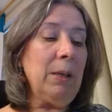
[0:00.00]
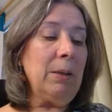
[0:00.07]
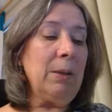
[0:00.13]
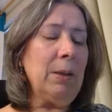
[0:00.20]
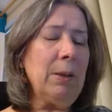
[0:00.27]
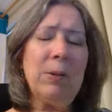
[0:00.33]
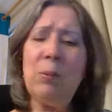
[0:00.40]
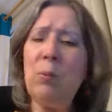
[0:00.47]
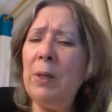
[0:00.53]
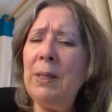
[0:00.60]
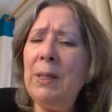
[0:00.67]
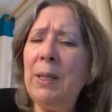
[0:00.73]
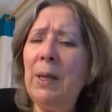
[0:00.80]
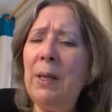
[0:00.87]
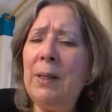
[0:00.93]
There's one
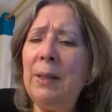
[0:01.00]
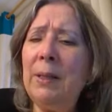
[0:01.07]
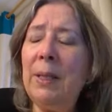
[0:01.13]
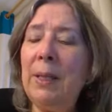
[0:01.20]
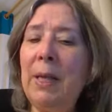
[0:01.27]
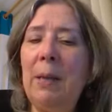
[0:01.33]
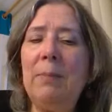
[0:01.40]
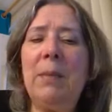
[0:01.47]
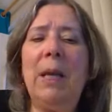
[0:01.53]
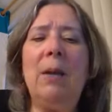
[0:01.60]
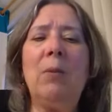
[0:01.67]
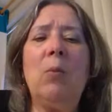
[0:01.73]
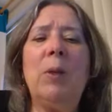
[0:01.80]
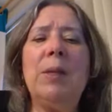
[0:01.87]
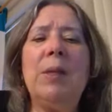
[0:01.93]
day, I think they came
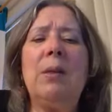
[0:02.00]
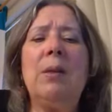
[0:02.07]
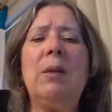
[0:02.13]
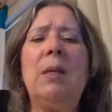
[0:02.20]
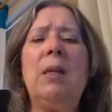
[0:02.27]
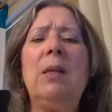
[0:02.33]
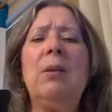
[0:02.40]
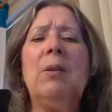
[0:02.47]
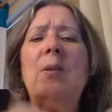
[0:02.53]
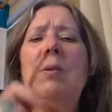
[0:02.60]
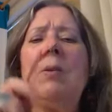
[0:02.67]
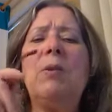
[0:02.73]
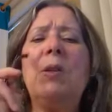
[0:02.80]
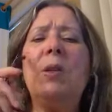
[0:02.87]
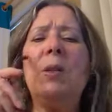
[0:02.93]
down once a year
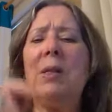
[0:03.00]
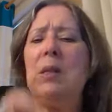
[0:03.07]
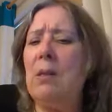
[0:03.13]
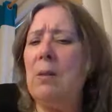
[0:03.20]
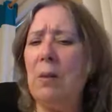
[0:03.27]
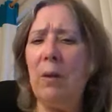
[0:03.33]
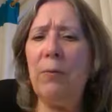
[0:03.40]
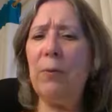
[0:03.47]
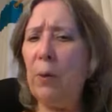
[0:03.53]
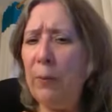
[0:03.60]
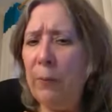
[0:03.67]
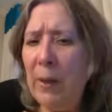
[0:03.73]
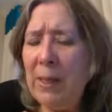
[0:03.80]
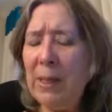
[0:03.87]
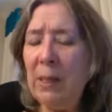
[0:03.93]
for a
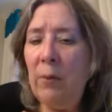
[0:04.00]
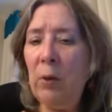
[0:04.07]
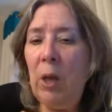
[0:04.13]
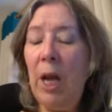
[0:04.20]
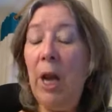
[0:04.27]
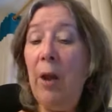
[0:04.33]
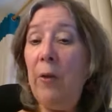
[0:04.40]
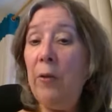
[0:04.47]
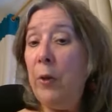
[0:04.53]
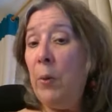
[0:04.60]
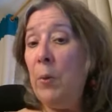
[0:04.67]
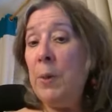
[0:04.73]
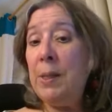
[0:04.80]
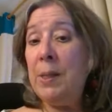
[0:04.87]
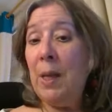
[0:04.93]
festival.
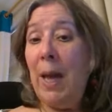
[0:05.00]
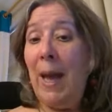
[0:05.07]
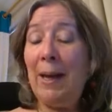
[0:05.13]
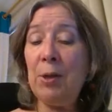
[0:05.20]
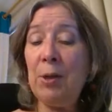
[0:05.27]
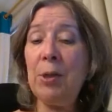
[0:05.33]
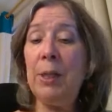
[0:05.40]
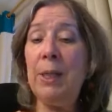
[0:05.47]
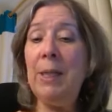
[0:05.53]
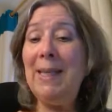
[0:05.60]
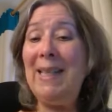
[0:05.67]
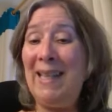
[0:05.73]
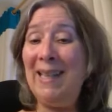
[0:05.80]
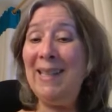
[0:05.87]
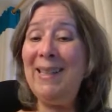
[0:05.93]
There is actually,
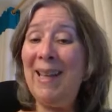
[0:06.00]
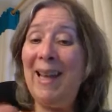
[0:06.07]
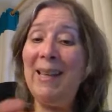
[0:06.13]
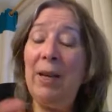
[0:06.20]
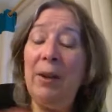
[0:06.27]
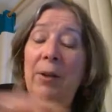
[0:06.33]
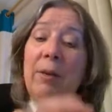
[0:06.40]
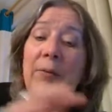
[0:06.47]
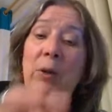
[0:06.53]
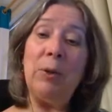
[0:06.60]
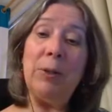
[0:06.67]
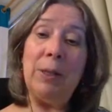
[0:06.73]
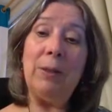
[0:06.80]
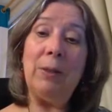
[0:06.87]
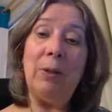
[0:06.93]
in that area of
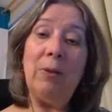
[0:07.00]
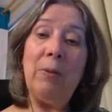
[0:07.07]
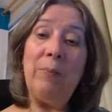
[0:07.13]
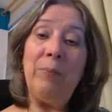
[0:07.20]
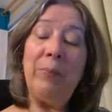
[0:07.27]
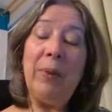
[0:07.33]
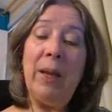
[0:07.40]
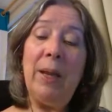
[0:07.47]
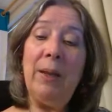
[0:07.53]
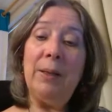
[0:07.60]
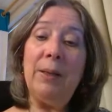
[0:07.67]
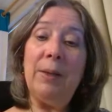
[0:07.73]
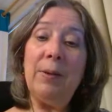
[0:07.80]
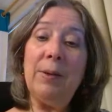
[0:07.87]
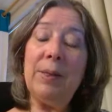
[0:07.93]
Condino,
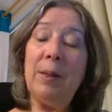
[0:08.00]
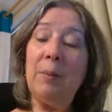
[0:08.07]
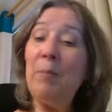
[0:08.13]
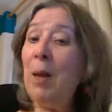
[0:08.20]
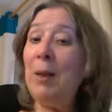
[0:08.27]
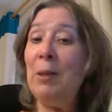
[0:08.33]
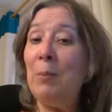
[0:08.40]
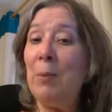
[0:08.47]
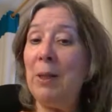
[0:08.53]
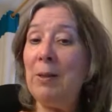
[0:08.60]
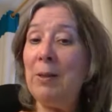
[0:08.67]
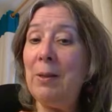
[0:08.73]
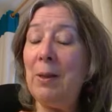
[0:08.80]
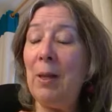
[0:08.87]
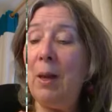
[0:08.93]
there is a monument
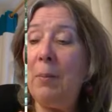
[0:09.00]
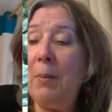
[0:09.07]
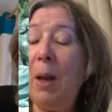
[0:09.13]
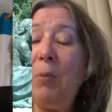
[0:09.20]
to them. I